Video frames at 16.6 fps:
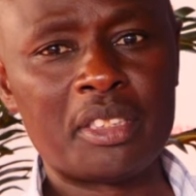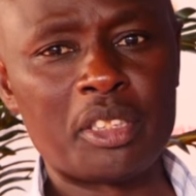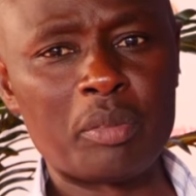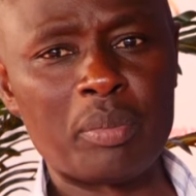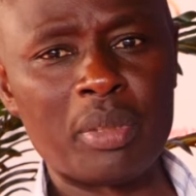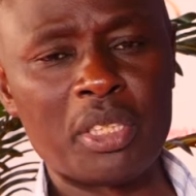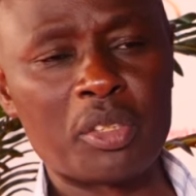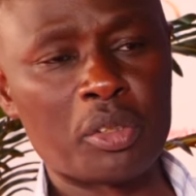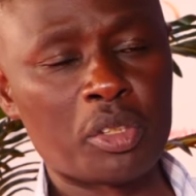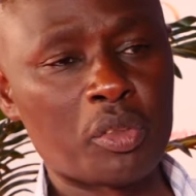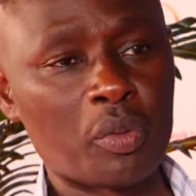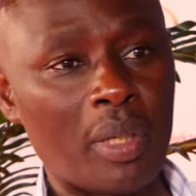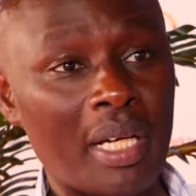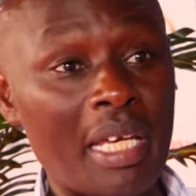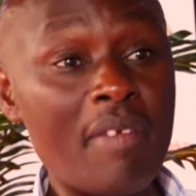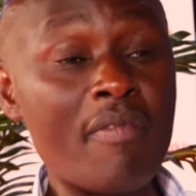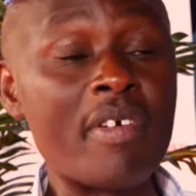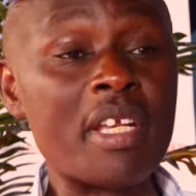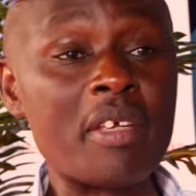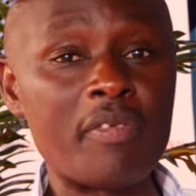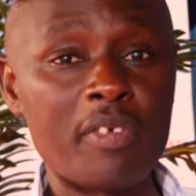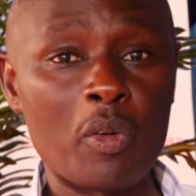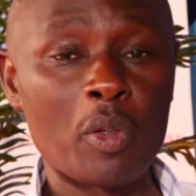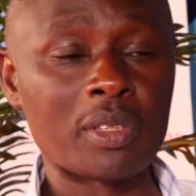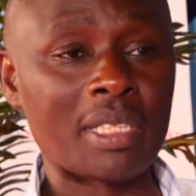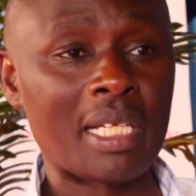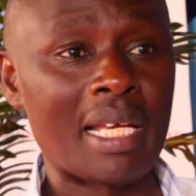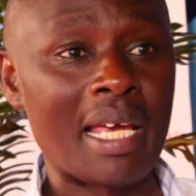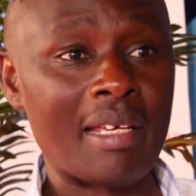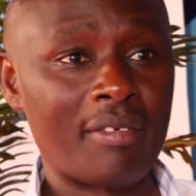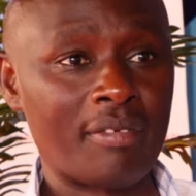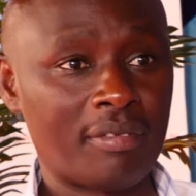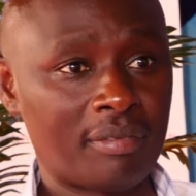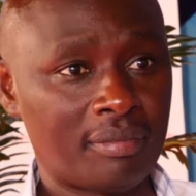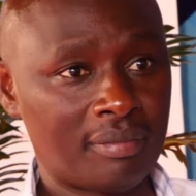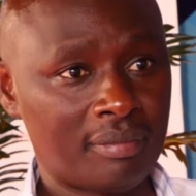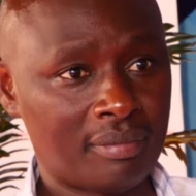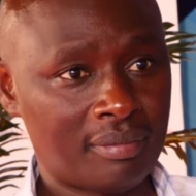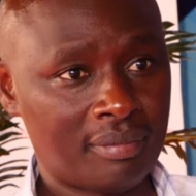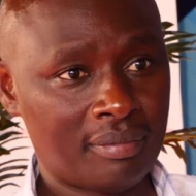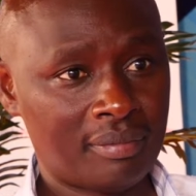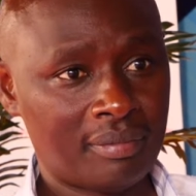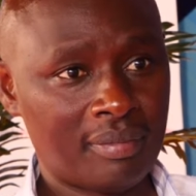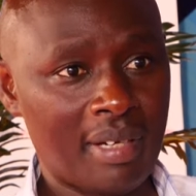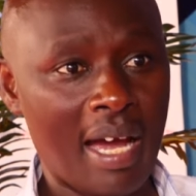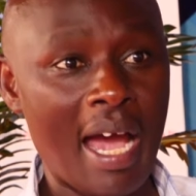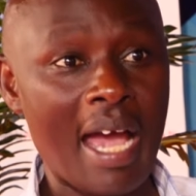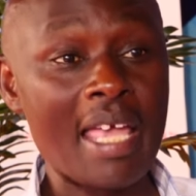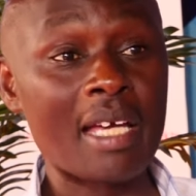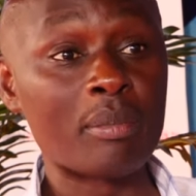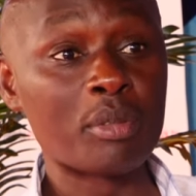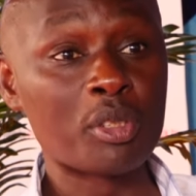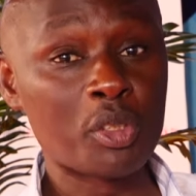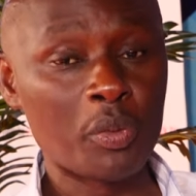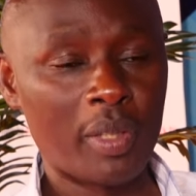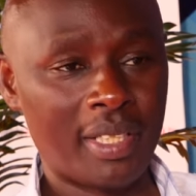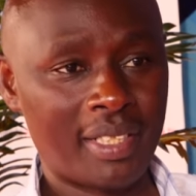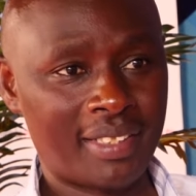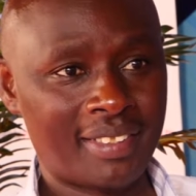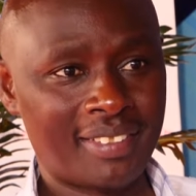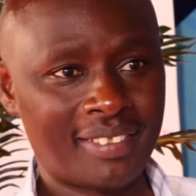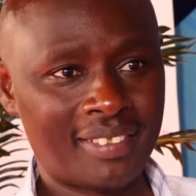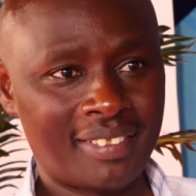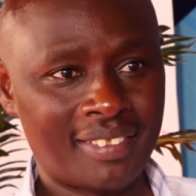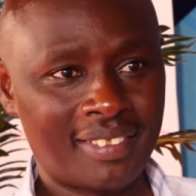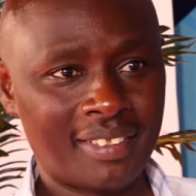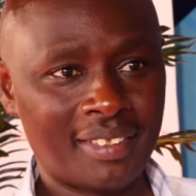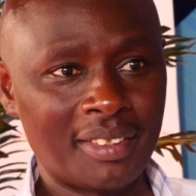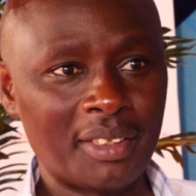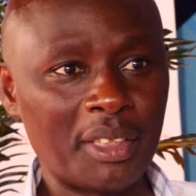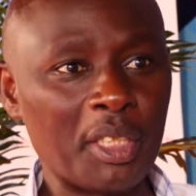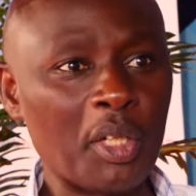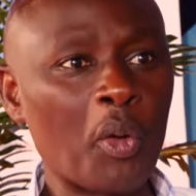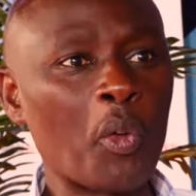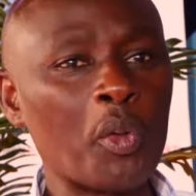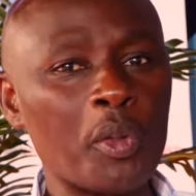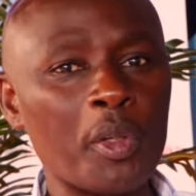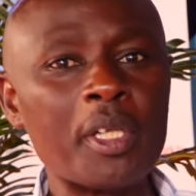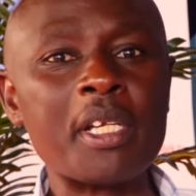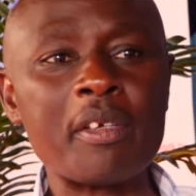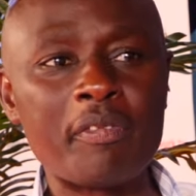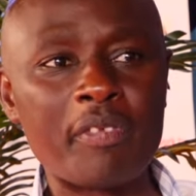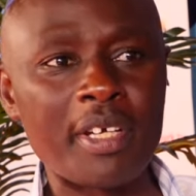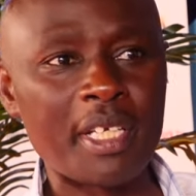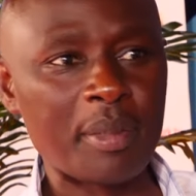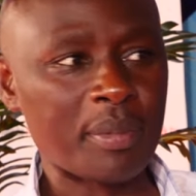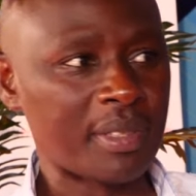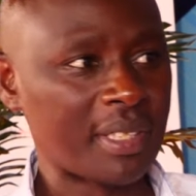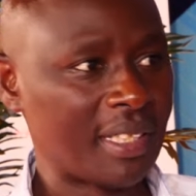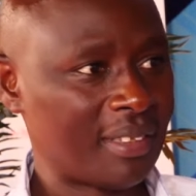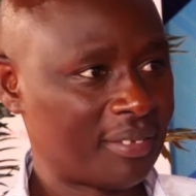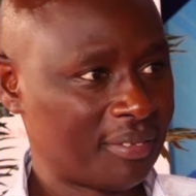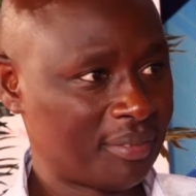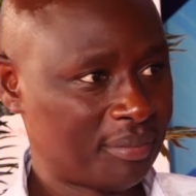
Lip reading: TB Joshua, even if he was alive, I am sure he could not defend himself.